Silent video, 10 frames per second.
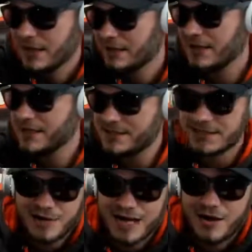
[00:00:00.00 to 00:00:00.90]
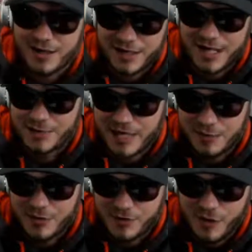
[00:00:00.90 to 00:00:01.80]
that he's somehow going to not be
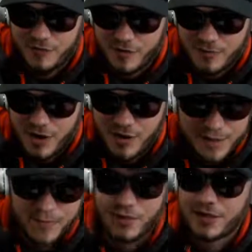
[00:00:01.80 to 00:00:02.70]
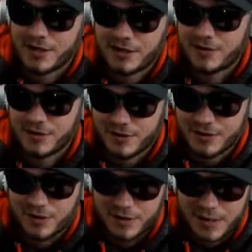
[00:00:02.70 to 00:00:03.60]
able to throw a football anymore,
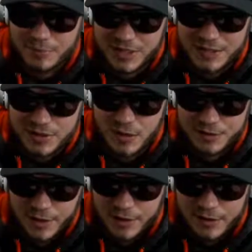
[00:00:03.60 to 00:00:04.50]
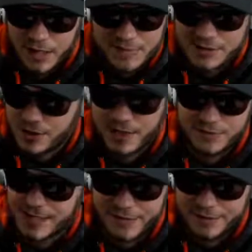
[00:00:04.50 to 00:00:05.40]
you're complete and total tard. I'm sorry to
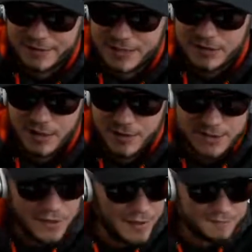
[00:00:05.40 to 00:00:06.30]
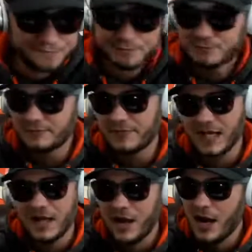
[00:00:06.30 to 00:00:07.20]
tell you. It's just all there is to it.
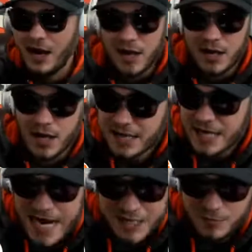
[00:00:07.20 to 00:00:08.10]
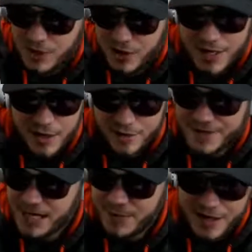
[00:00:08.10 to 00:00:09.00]
Kyler Murray, heard
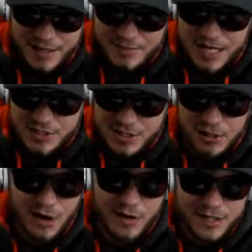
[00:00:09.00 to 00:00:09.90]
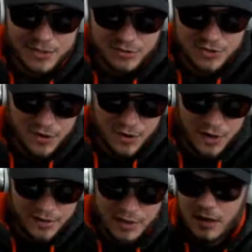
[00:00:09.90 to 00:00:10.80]
that about him last year. Oh, he's too
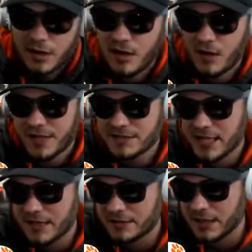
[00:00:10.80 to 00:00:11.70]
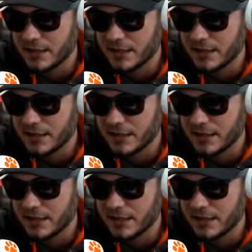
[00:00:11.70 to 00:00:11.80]
short. Oh, he's got